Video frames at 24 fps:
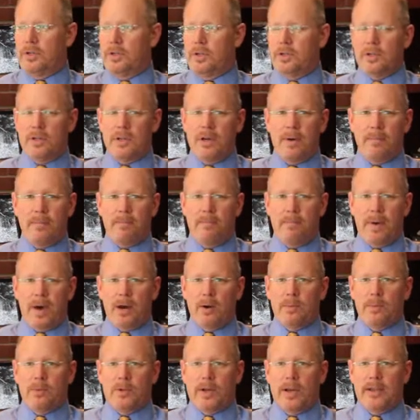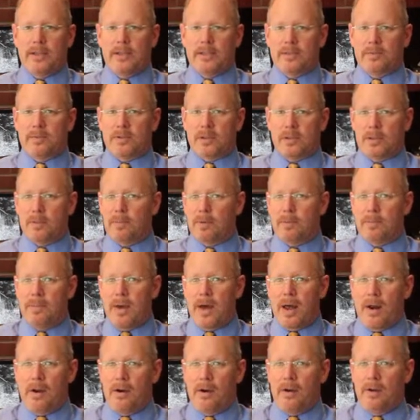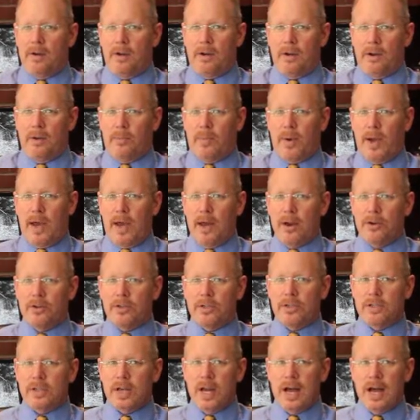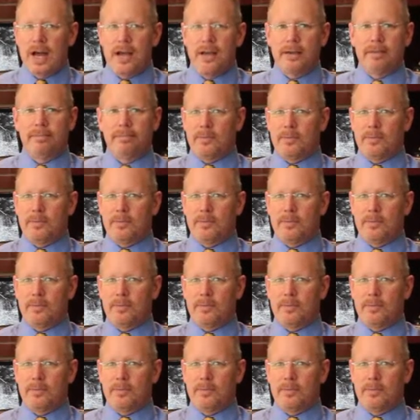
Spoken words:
Just in a better place. I'm sleeping better, my energy's high.